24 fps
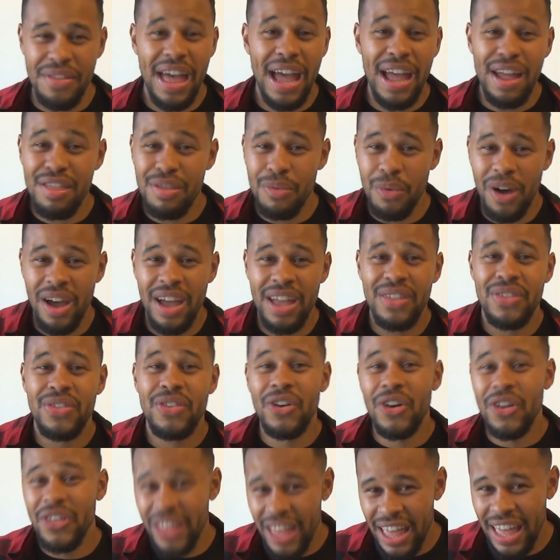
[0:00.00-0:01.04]
that is why
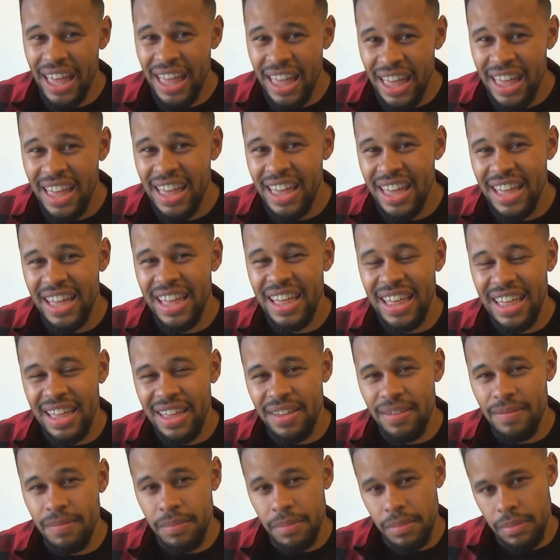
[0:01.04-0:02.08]
doner
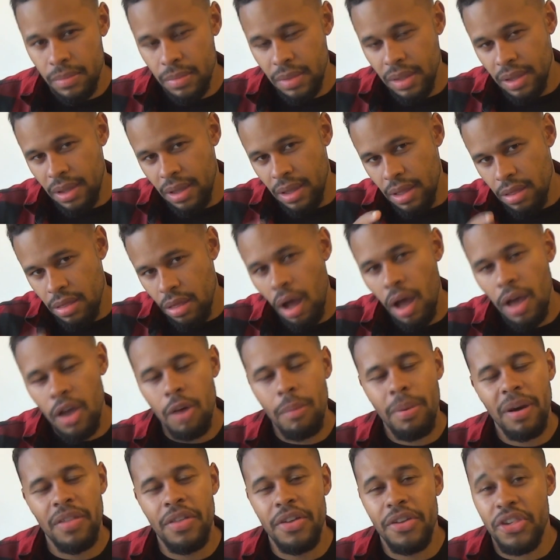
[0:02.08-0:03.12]
is high
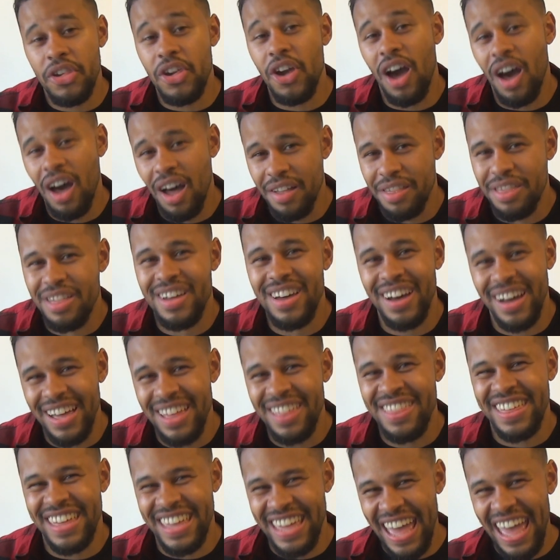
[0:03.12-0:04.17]
up on the charts,
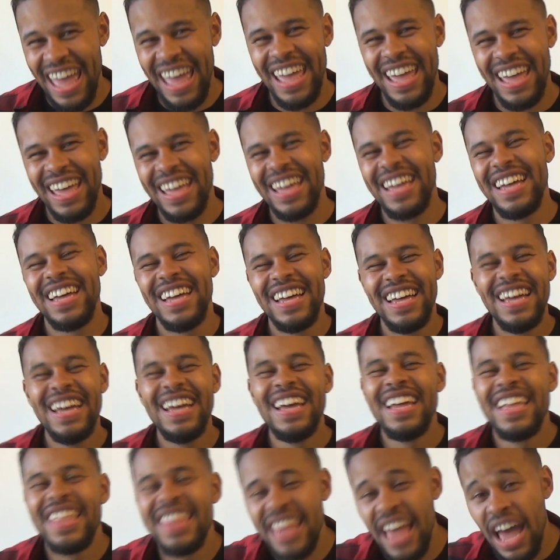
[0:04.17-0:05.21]
guys, okay?
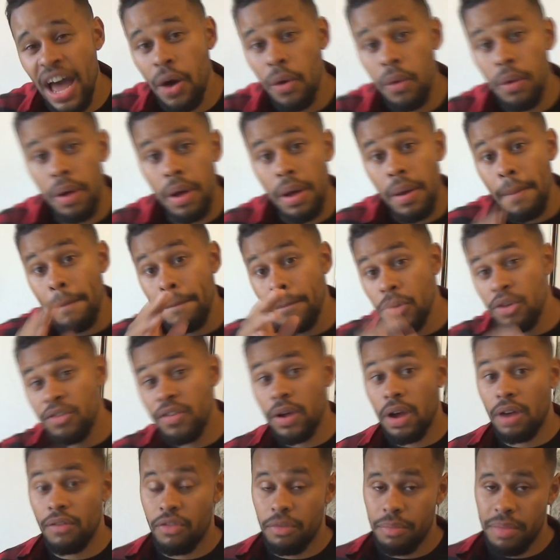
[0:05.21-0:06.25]
Now,
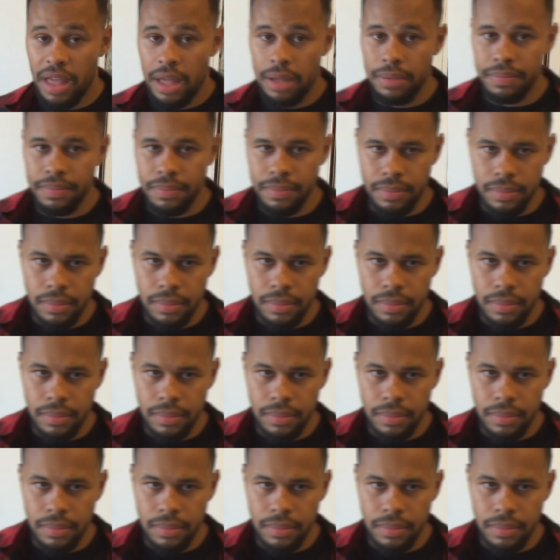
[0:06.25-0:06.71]
moving on from that.